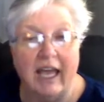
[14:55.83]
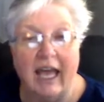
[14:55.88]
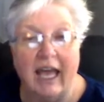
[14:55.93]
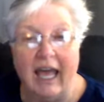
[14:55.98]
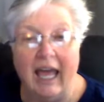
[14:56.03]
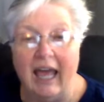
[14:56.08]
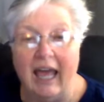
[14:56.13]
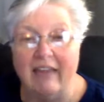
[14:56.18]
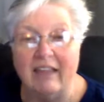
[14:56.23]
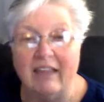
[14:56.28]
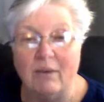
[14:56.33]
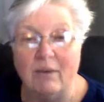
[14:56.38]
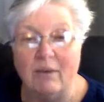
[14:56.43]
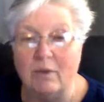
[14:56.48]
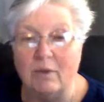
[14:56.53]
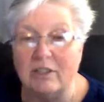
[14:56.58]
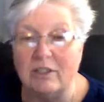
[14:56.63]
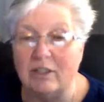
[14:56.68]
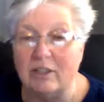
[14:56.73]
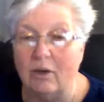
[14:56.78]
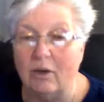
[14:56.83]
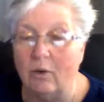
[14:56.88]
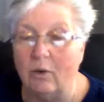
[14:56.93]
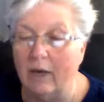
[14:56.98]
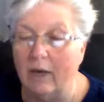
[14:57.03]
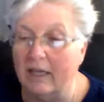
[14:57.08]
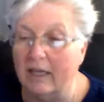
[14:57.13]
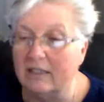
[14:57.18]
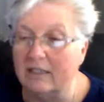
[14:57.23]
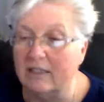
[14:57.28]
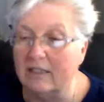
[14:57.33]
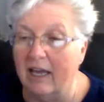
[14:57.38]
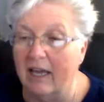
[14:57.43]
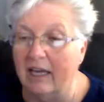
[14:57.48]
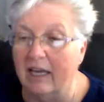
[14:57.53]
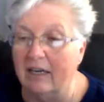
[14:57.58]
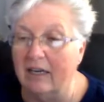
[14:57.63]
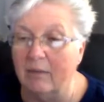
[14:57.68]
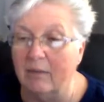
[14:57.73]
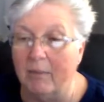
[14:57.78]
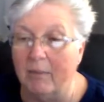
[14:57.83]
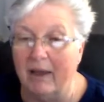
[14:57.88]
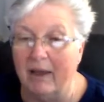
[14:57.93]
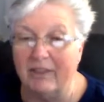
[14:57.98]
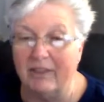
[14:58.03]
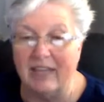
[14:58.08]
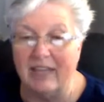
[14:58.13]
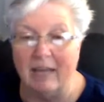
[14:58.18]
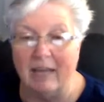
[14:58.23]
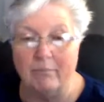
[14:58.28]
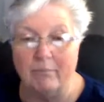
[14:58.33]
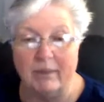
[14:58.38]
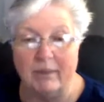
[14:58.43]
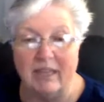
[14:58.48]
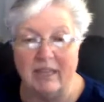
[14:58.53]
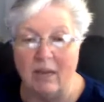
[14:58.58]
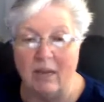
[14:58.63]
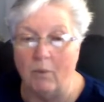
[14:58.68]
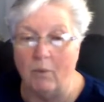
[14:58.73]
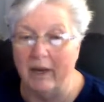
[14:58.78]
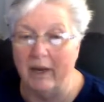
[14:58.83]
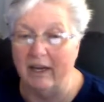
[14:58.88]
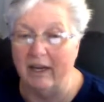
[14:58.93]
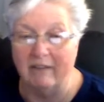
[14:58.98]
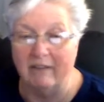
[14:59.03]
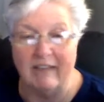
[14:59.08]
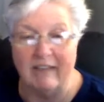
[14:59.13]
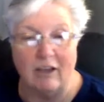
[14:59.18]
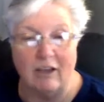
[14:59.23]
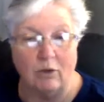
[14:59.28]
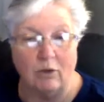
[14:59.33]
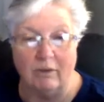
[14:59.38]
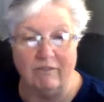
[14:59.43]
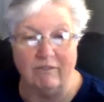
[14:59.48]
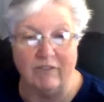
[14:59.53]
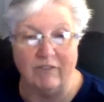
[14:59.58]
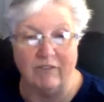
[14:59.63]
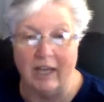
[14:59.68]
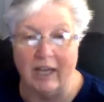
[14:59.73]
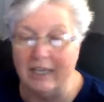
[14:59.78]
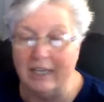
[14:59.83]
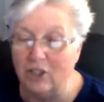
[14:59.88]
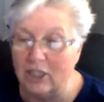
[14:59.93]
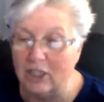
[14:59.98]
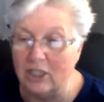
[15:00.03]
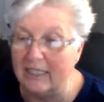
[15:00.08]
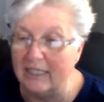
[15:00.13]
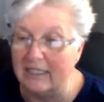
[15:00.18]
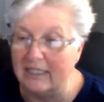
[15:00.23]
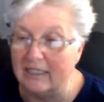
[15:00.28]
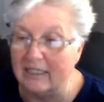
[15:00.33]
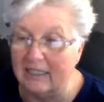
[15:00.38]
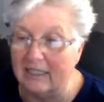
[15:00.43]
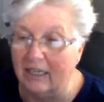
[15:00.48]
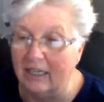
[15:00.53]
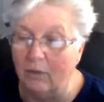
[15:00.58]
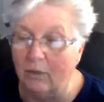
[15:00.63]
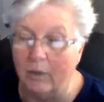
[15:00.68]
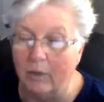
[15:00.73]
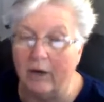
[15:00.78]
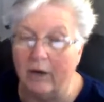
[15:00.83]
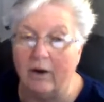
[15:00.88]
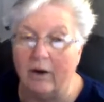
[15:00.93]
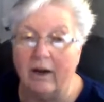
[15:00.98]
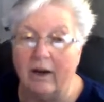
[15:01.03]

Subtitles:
And they were so excited about that, but they went and they couldn't find Jesus anywhere.